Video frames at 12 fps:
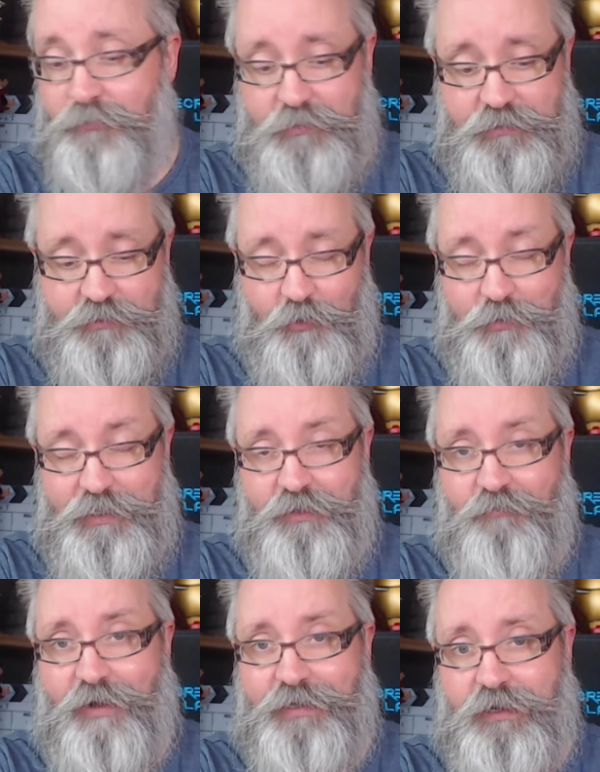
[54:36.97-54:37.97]
It's going in
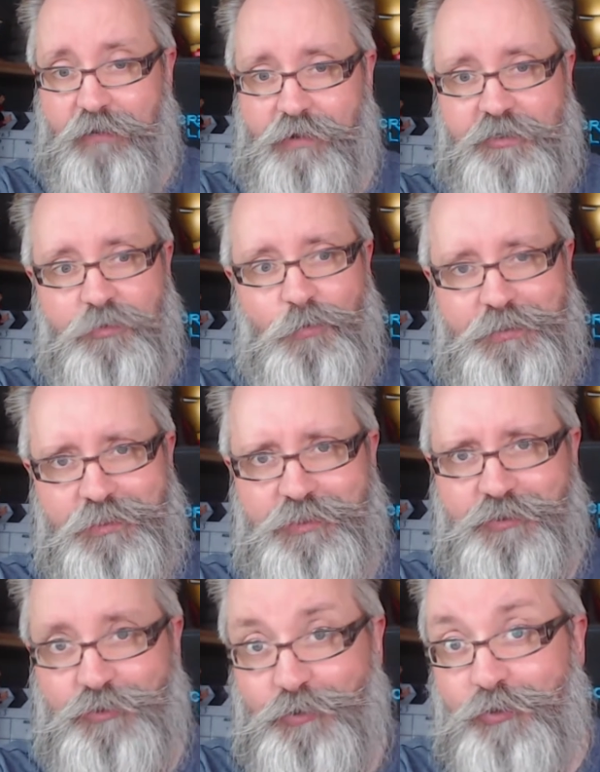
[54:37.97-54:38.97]
the right direction, which
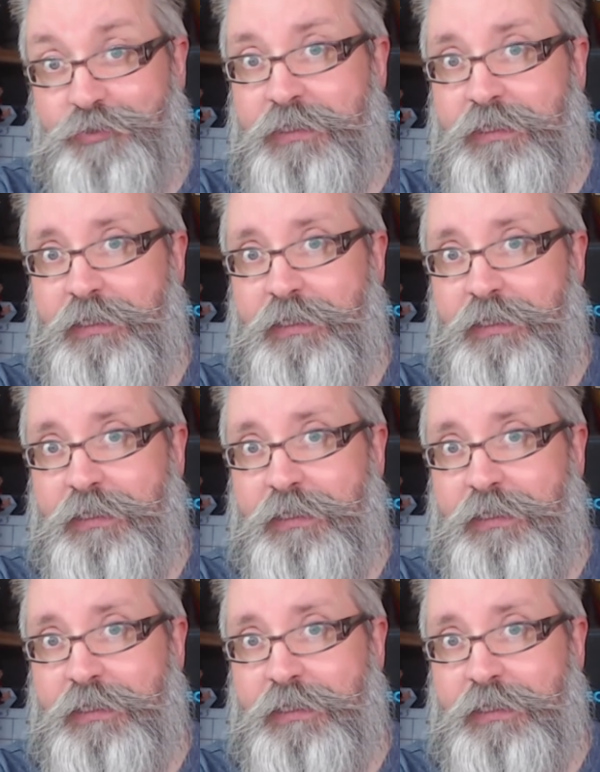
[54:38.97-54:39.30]
is good.